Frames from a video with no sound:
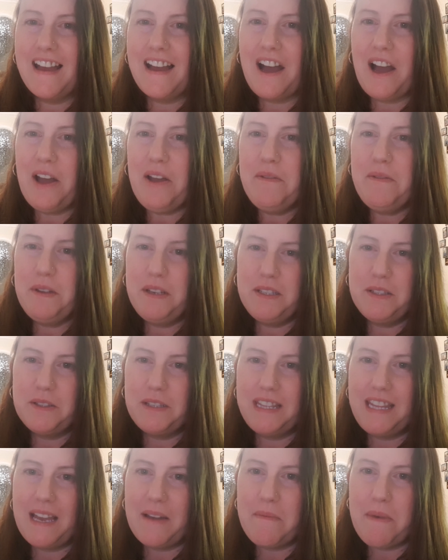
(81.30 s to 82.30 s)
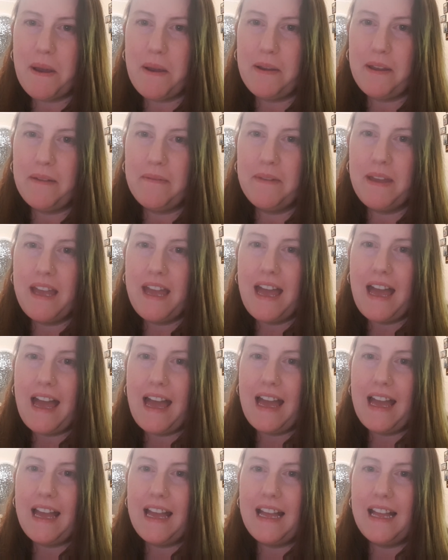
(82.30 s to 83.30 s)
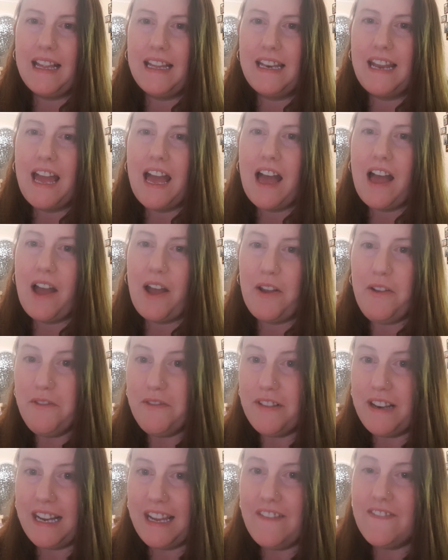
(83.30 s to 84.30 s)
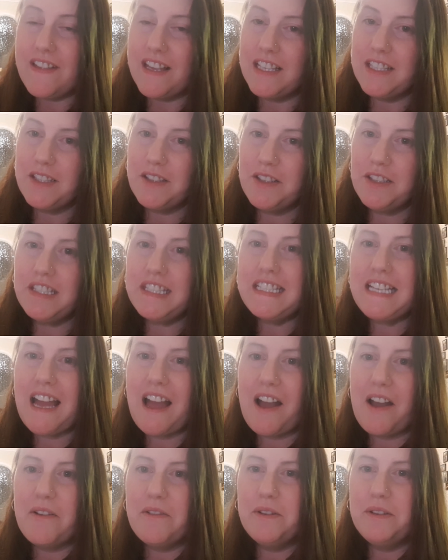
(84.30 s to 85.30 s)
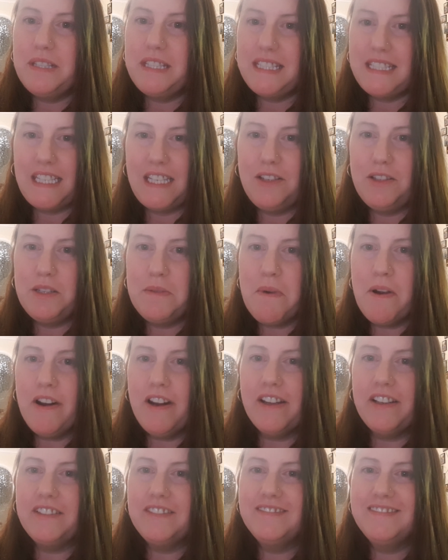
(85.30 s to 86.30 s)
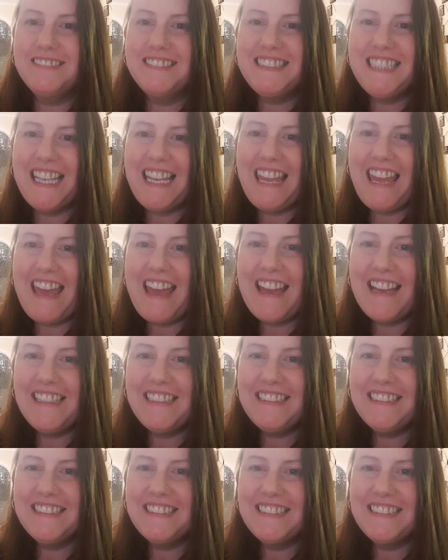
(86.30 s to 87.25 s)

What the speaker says: I hope you enjoyed that poem, and hopefully, fingers crossed, I will see you tomorrow. Take care.